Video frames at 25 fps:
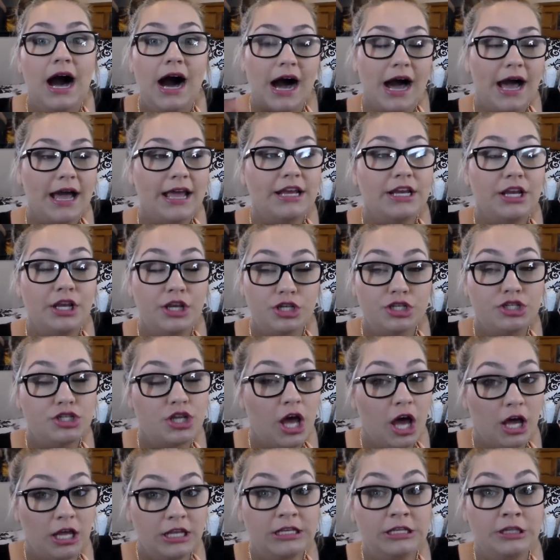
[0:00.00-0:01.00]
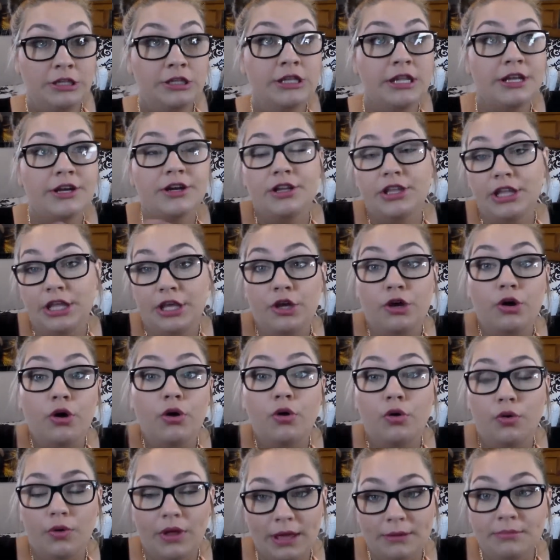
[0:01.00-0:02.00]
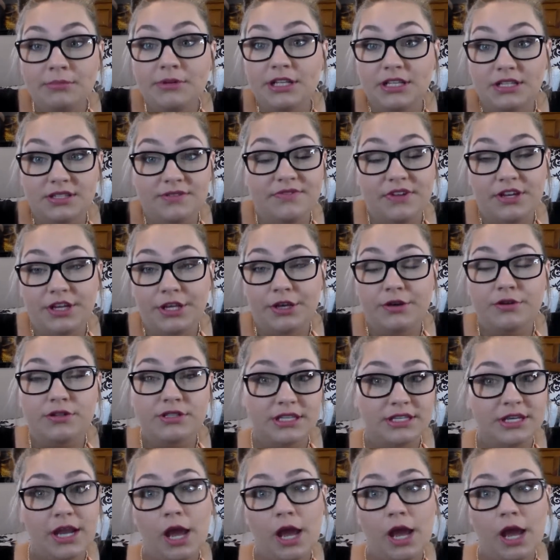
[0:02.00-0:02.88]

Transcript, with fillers: I just literally Google empty videos